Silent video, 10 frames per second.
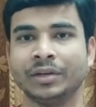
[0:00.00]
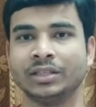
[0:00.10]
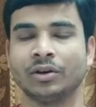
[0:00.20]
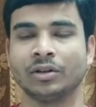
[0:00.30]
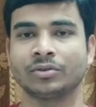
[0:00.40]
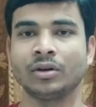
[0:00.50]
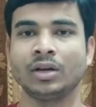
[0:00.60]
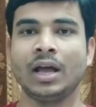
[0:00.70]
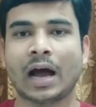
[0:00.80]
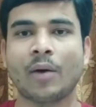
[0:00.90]
G also.
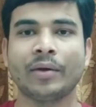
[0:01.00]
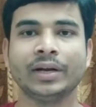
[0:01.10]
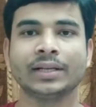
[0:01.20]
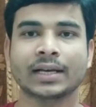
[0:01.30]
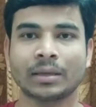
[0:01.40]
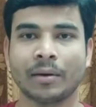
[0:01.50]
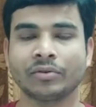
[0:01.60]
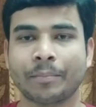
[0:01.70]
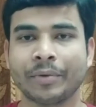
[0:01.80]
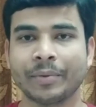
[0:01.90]
Now I will discuss
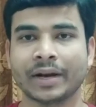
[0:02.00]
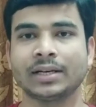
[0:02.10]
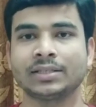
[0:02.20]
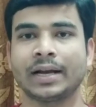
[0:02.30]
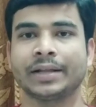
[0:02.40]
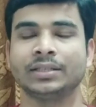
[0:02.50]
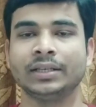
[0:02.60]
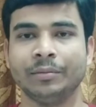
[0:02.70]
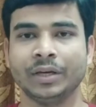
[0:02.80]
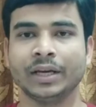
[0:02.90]
about the preparation
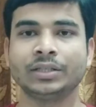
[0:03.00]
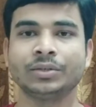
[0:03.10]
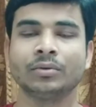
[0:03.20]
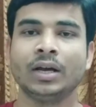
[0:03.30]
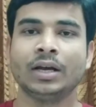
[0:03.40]
strategy in B H U.